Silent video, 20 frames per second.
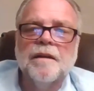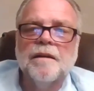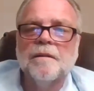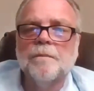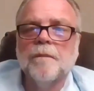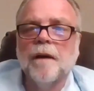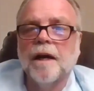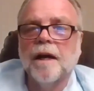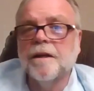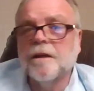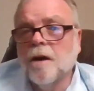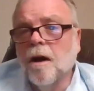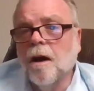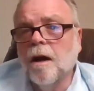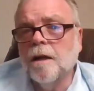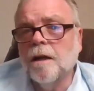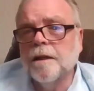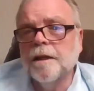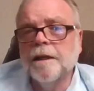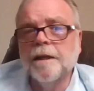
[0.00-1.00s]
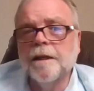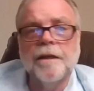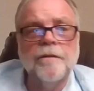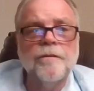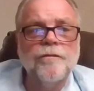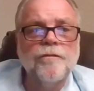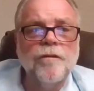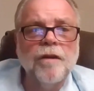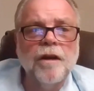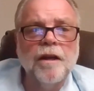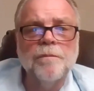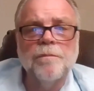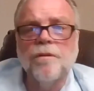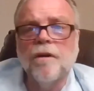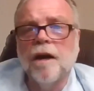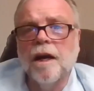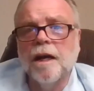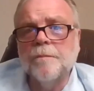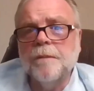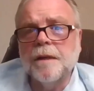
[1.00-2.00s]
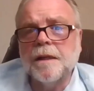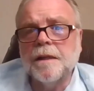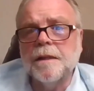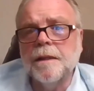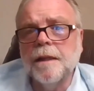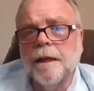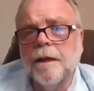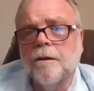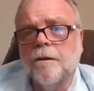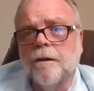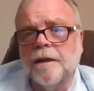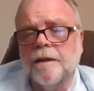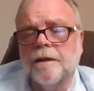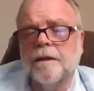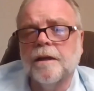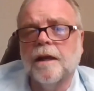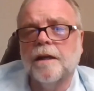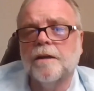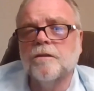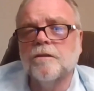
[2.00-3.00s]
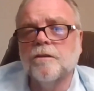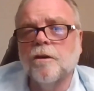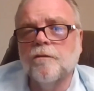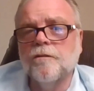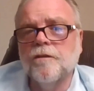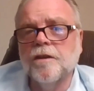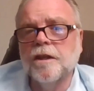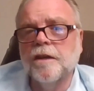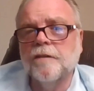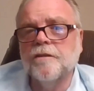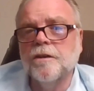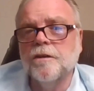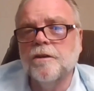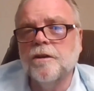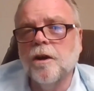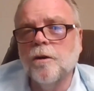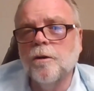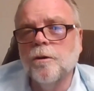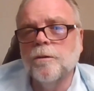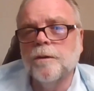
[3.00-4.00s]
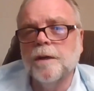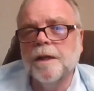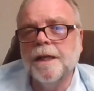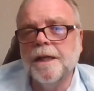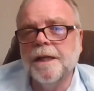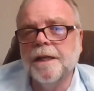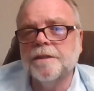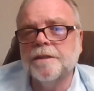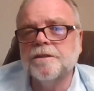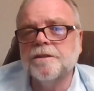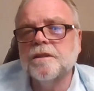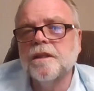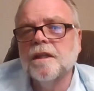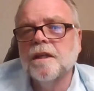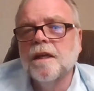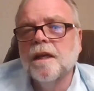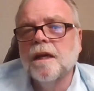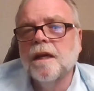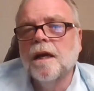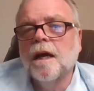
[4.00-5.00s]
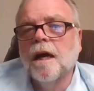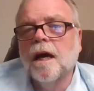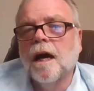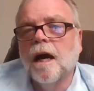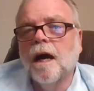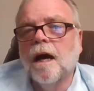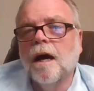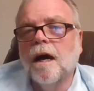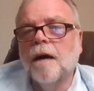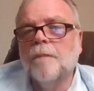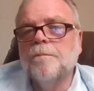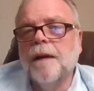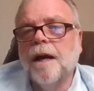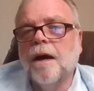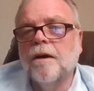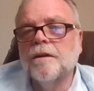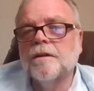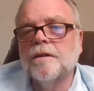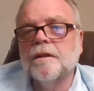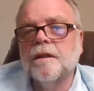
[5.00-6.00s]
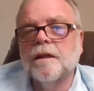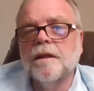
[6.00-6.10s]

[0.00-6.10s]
my colleague and friend Brian McLaren. I don't know if any of you know who he is, about